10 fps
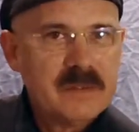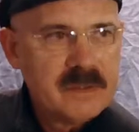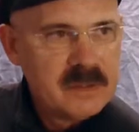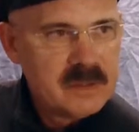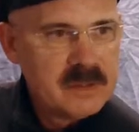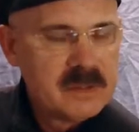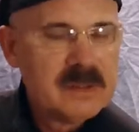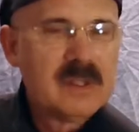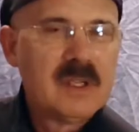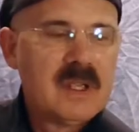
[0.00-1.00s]

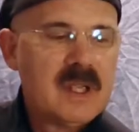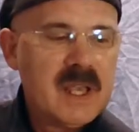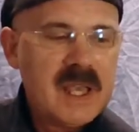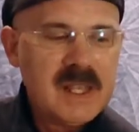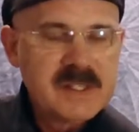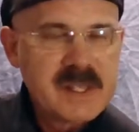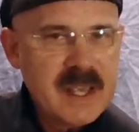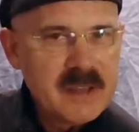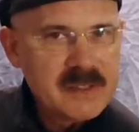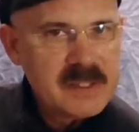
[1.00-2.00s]
And it
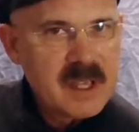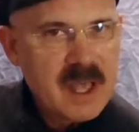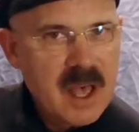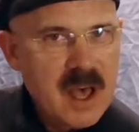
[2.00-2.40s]
sounds